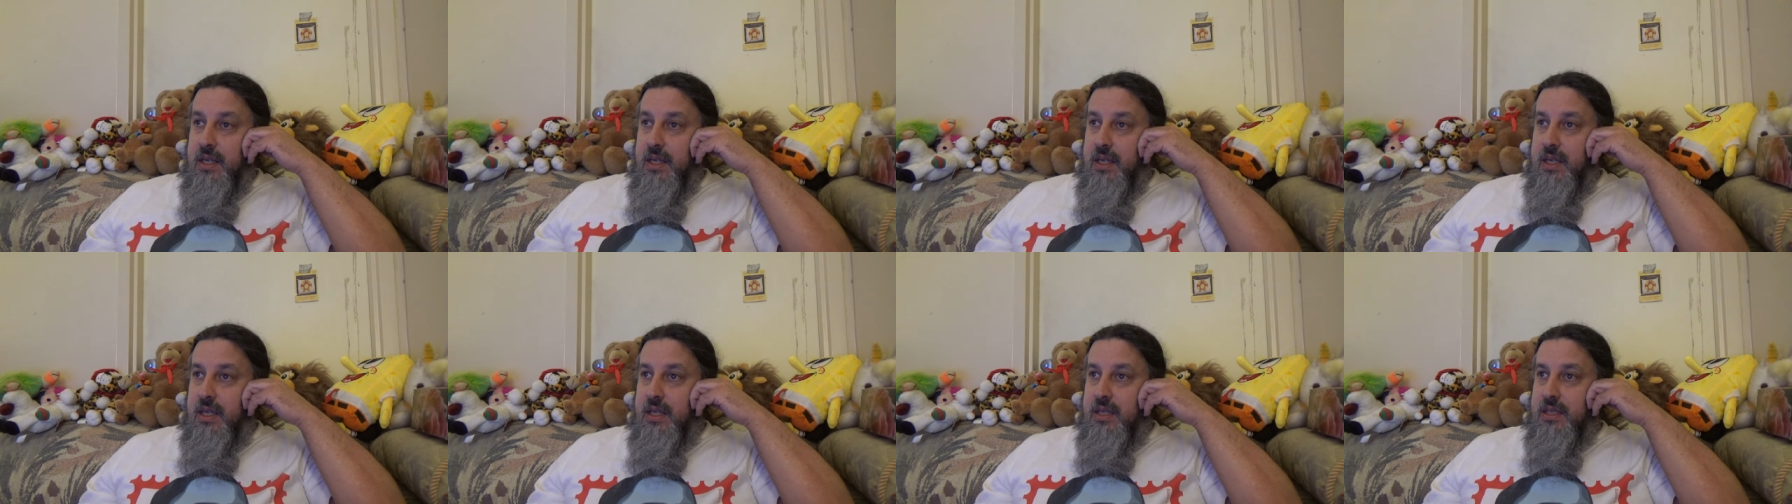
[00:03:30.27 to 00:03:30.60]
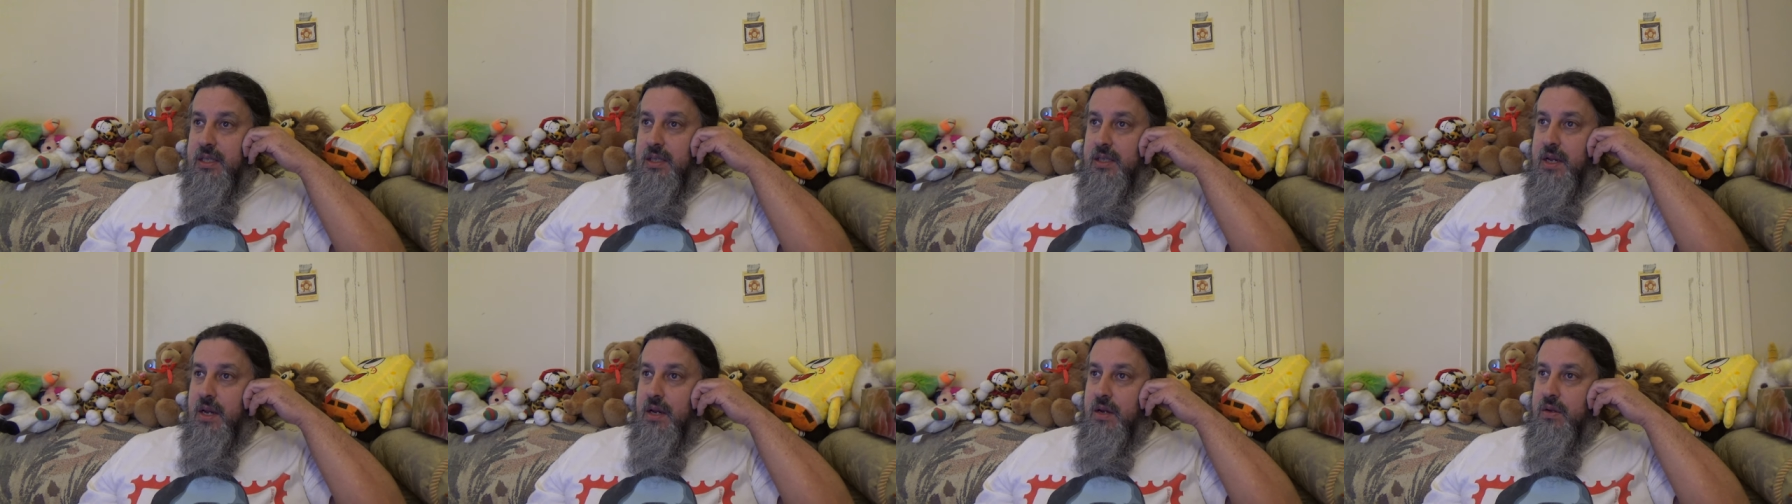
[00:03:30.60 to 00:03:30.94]

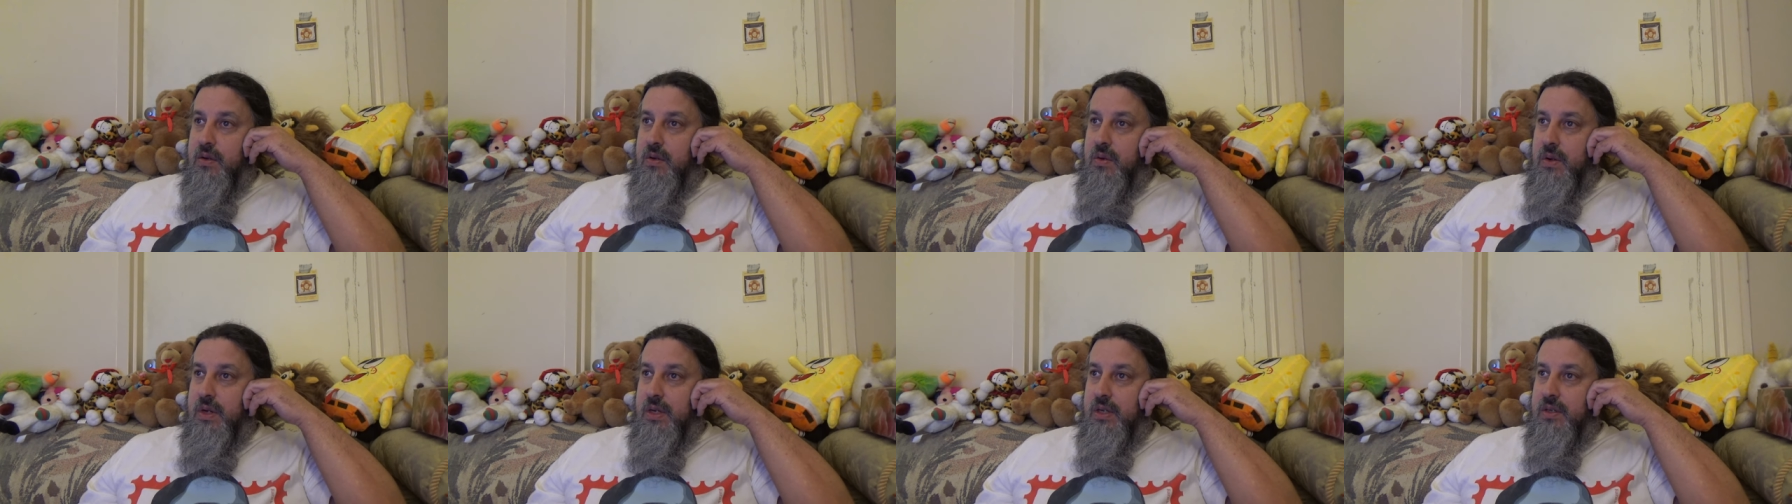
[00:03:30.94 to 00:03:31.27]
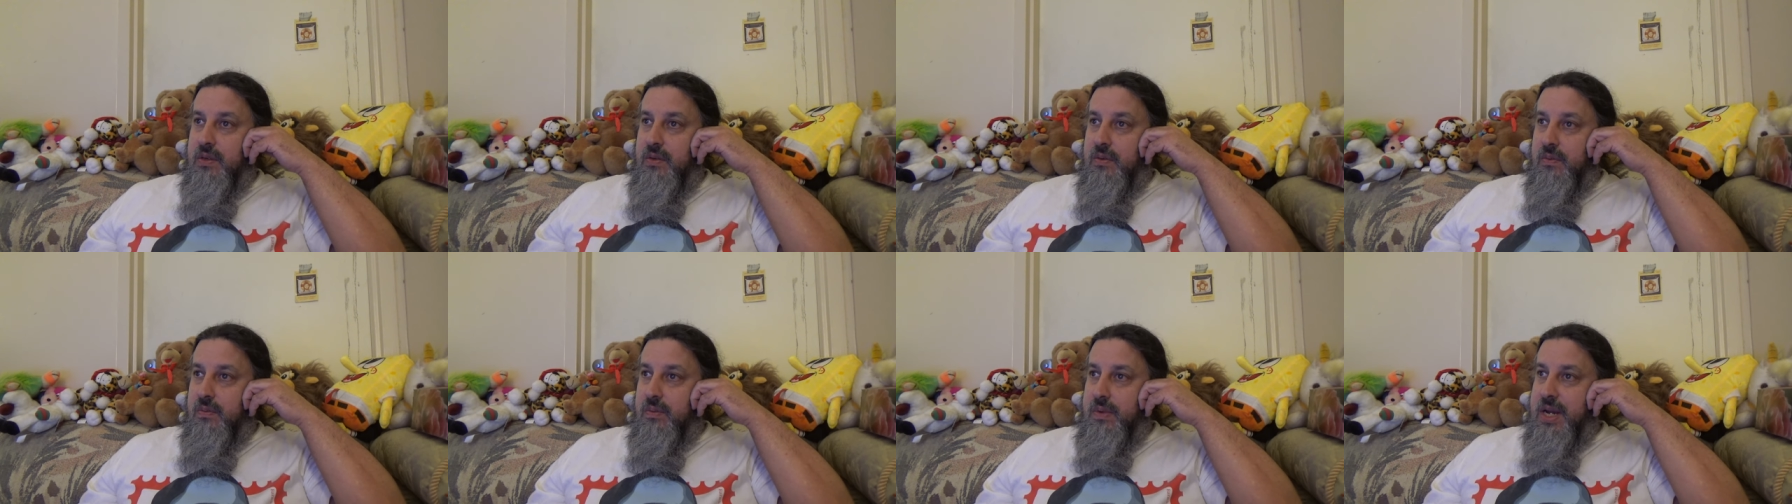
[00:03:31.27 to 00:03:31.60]
it's not going
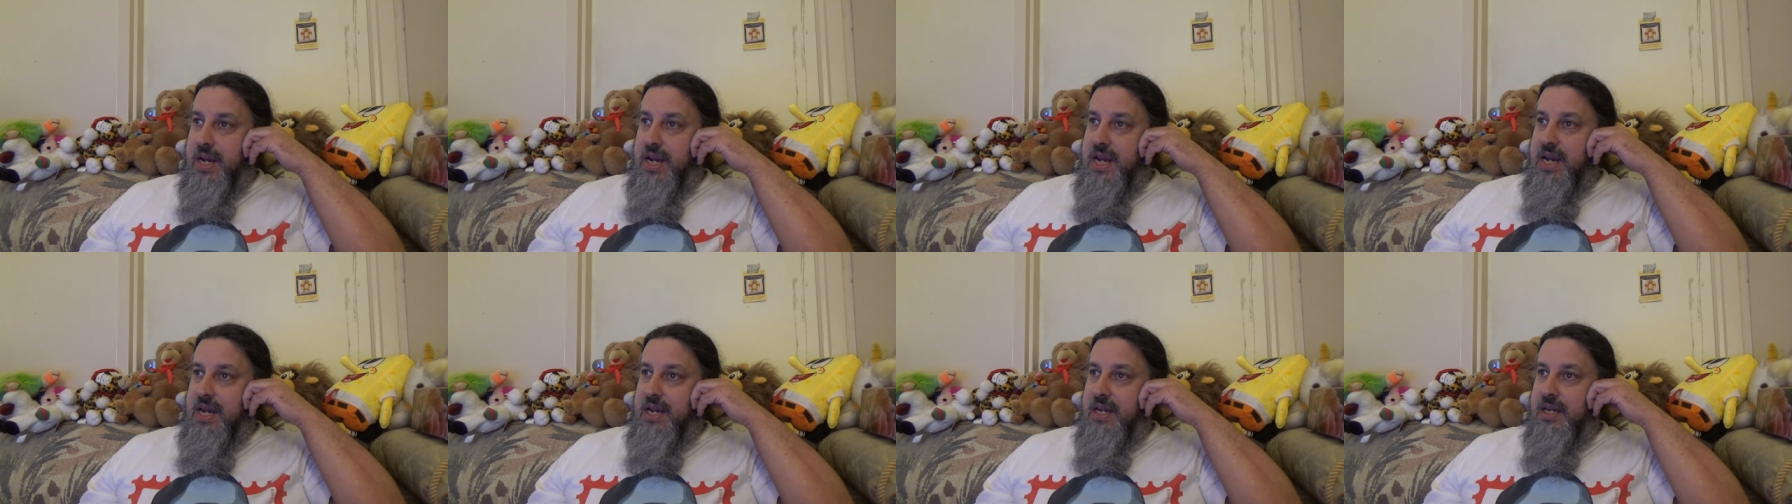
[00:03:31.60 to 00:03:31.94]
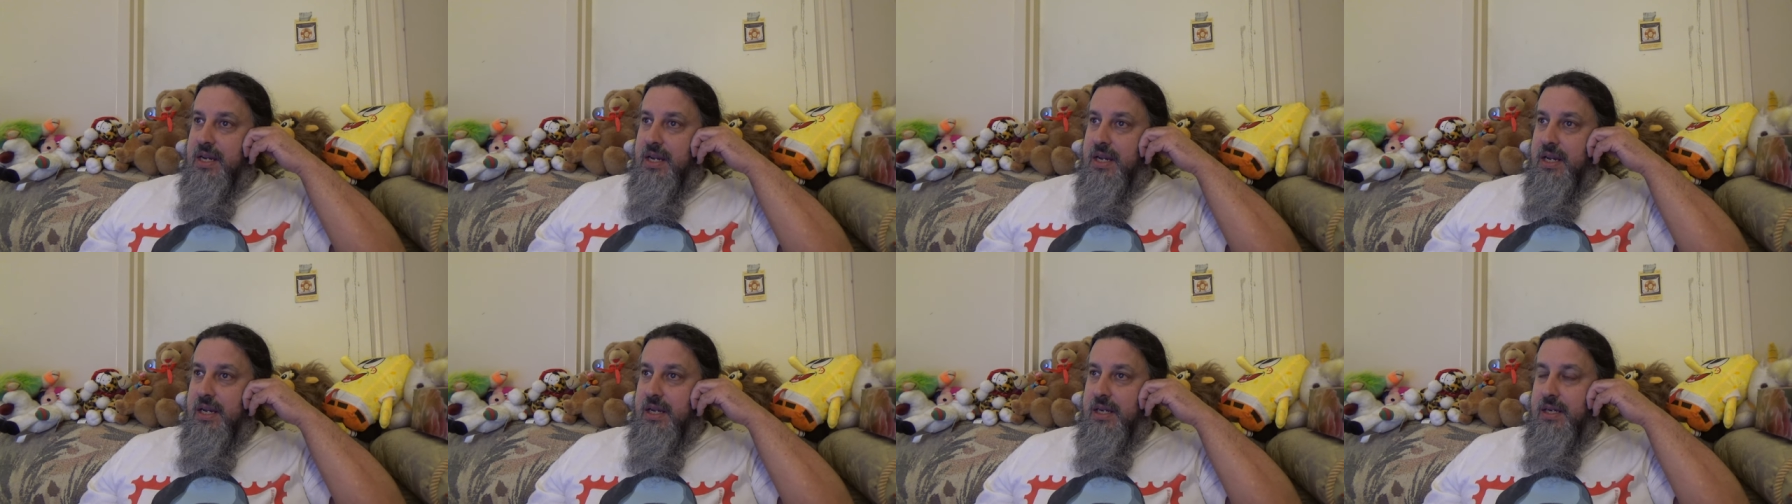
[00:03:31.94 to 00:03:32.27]
to
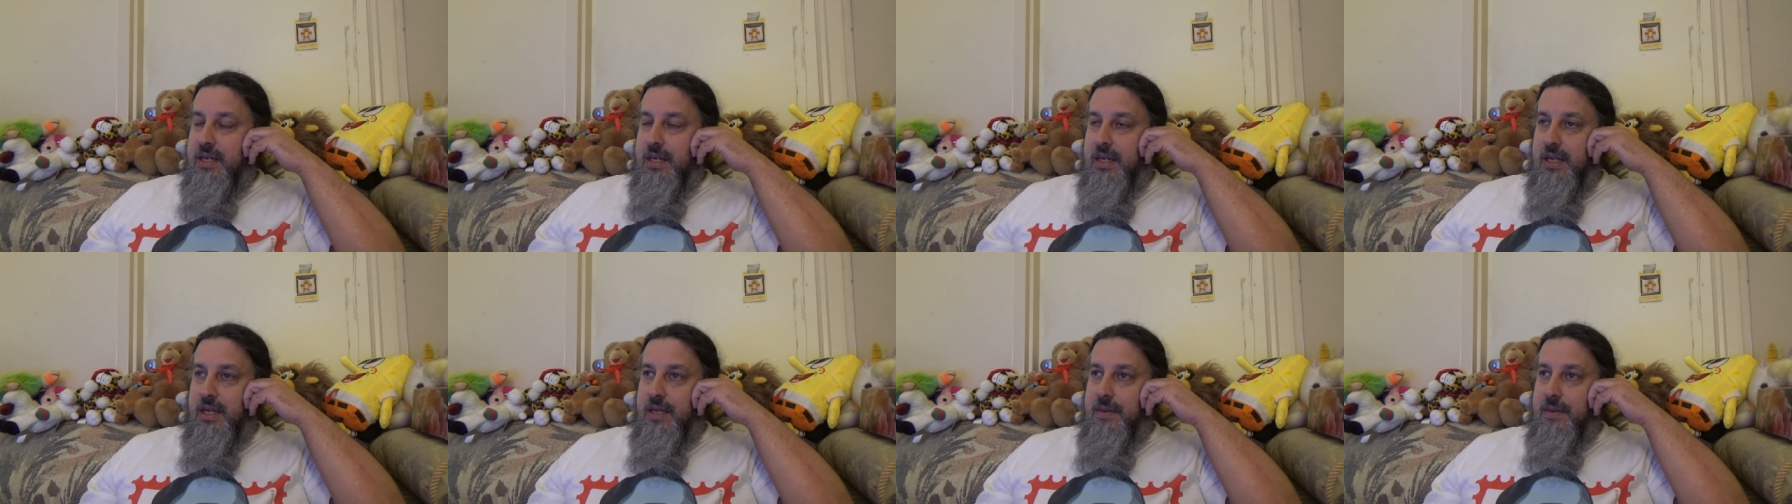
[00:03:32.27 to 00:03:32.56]
rain, and